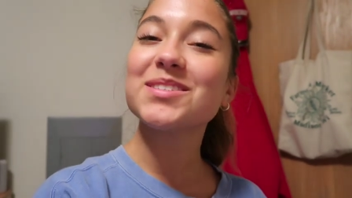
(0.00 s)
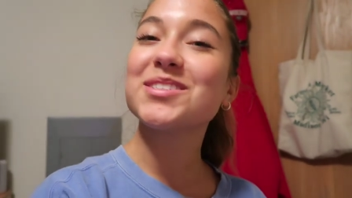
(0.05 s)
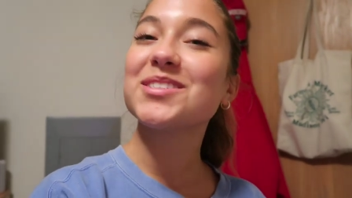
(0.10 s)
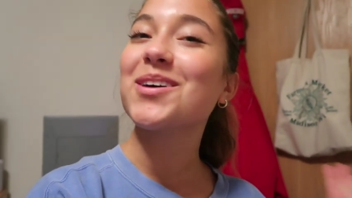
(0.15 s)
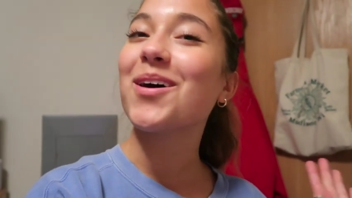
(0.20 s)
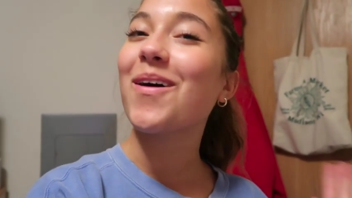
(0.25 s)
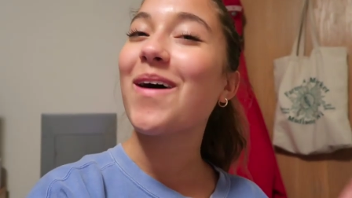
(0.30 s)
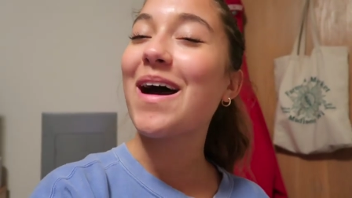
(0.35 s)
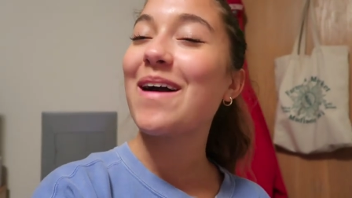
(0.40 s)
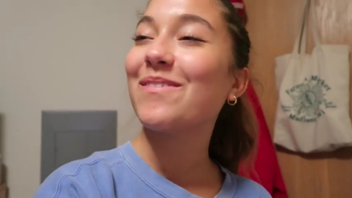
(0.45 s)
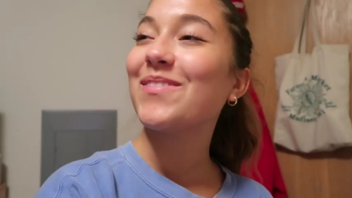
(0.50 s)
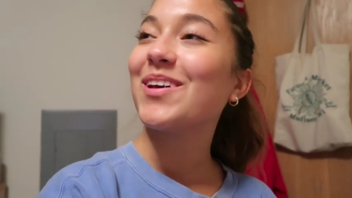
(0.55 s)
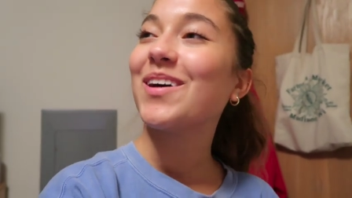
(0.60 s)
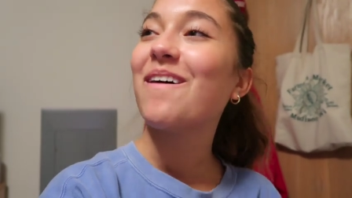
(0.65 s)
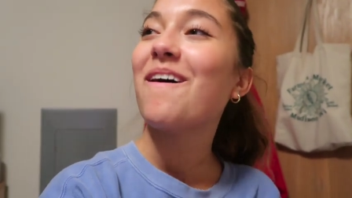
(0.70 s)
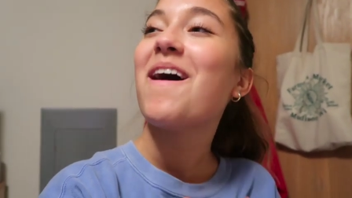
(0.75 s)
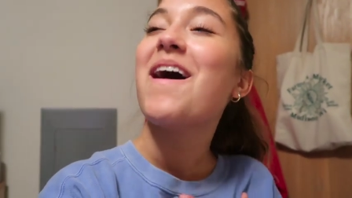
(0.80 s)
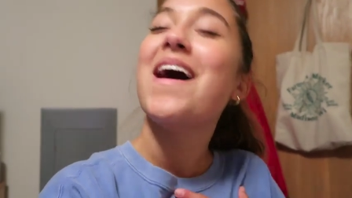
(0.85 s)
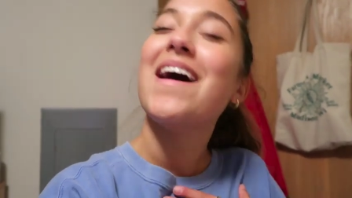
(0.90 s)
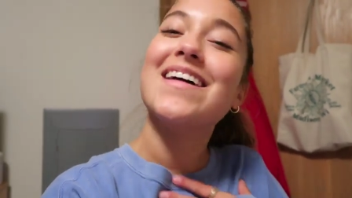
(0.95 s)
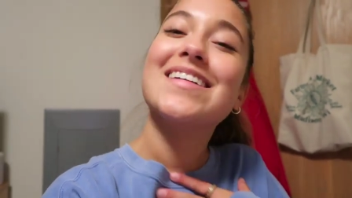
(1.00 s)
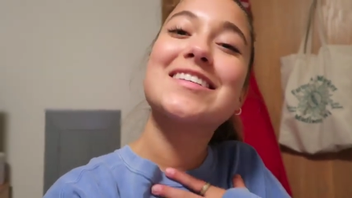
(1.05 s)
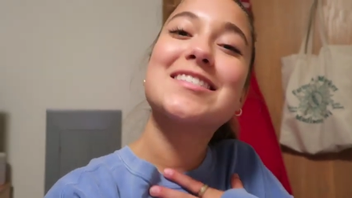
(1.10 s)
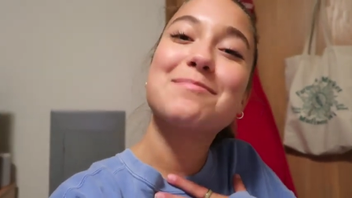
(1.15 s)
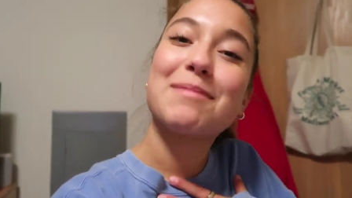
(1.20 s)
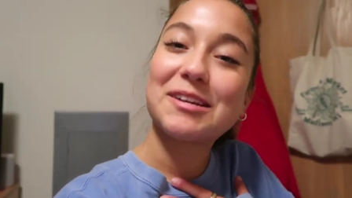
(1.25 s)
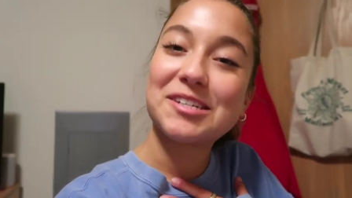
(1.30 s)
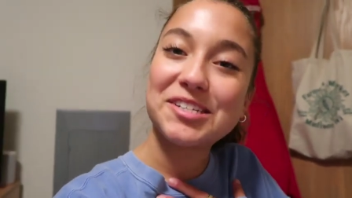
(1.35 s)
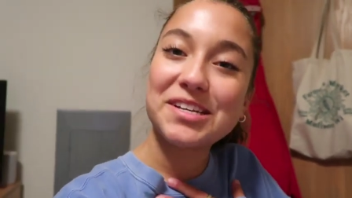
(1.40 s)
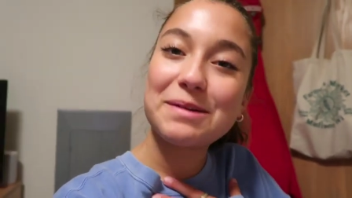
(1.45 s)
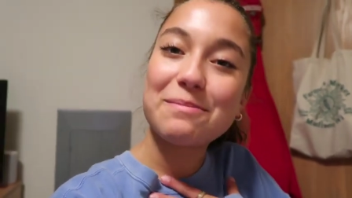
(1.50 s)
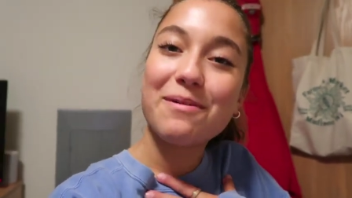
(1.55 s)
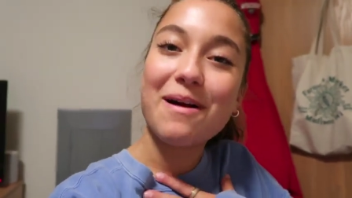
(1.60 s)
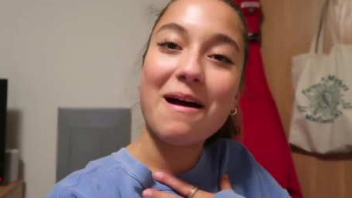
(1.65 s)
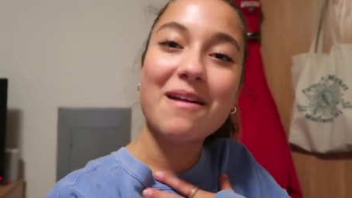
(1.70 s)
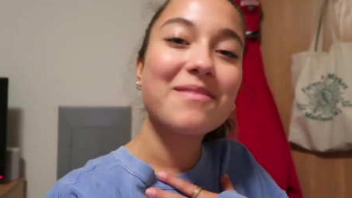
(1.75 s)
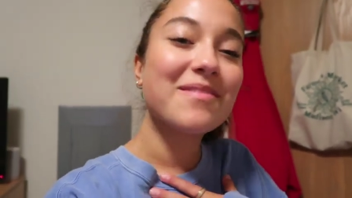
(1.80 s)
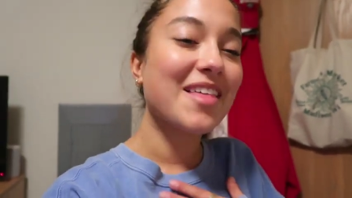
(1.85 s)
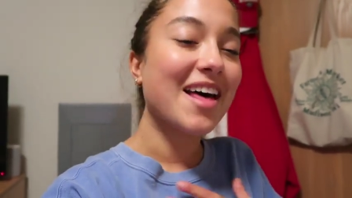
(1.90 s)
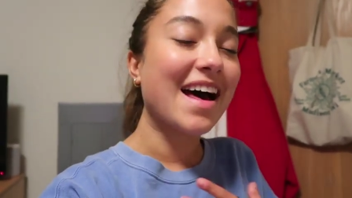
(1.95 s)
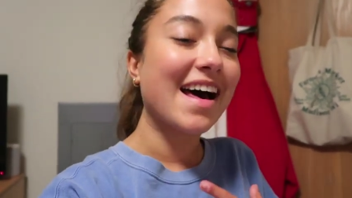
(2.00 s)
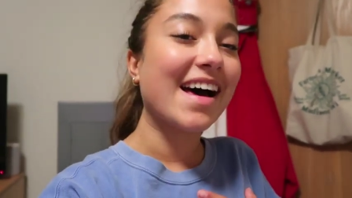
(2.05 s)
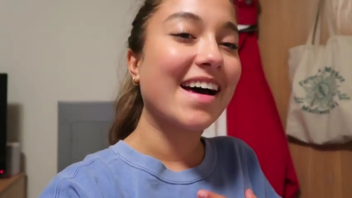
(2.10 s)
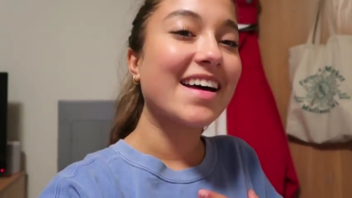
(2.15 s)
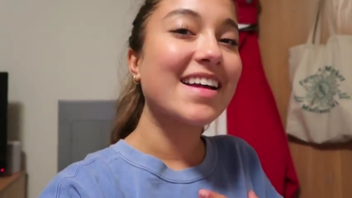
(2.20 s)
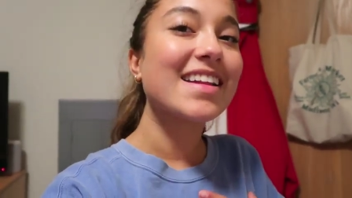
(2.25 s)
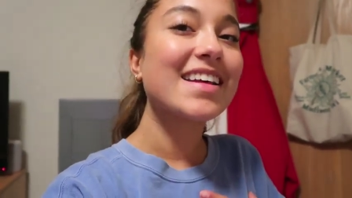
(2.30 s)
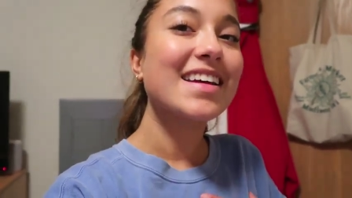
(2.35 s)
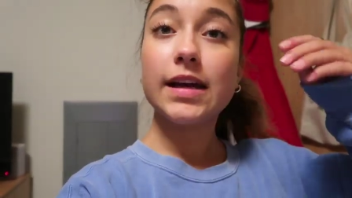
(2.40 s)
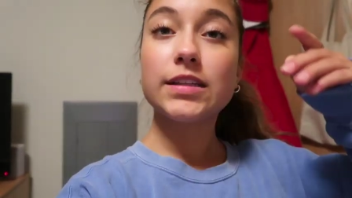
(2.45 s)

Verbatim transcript: so I feel especially proud of that.